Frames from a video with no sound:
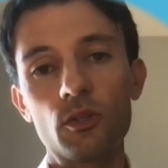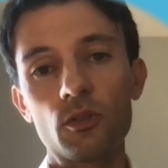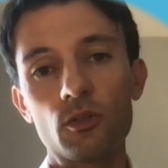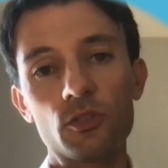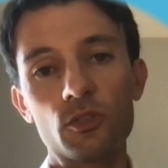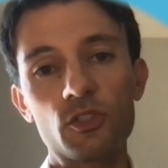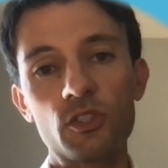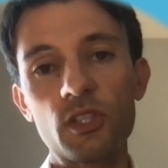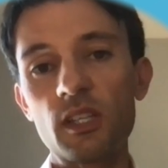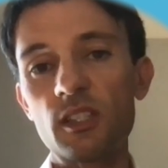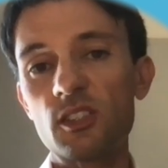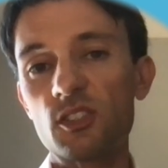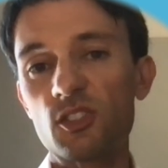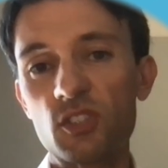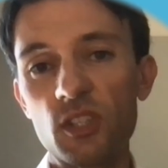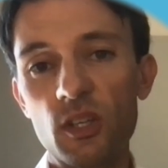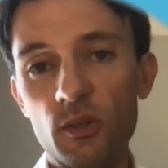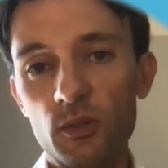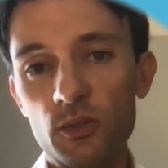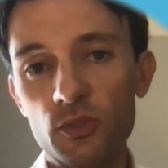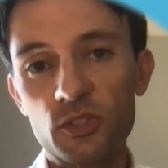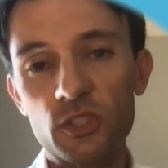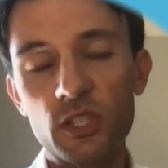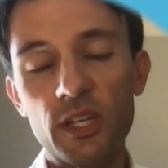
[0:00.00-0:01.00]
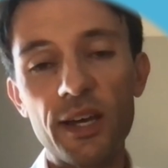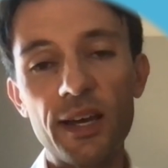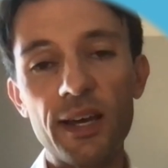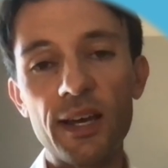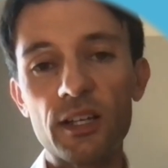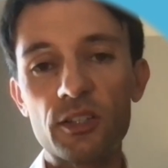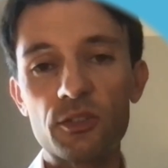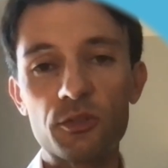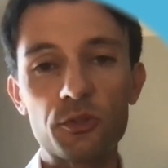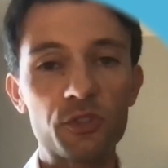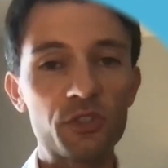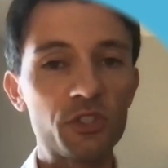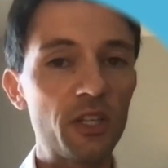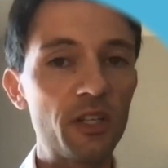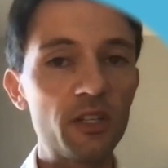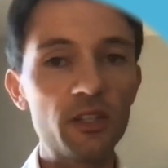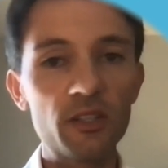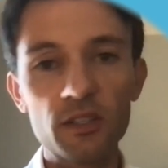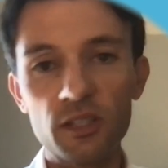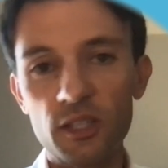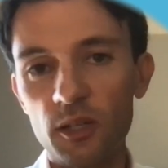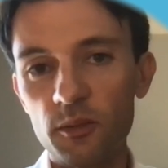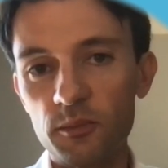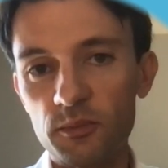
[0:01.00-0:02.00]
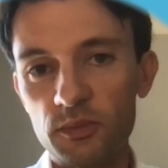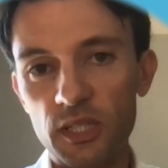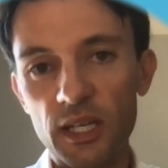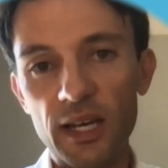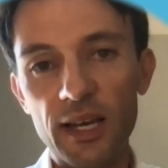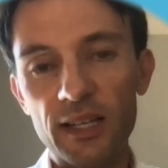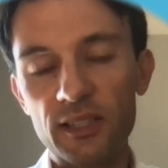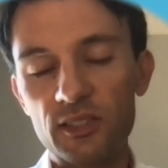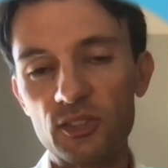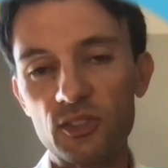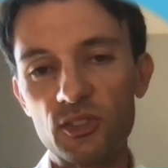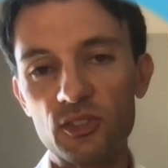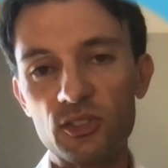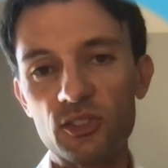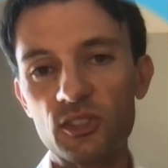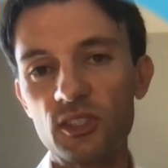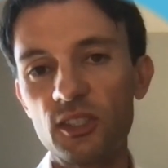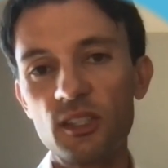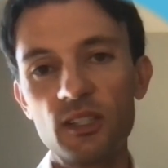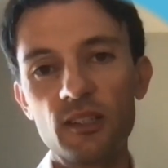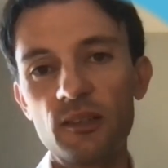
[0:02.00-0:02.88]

state sales tax, your state income taxes.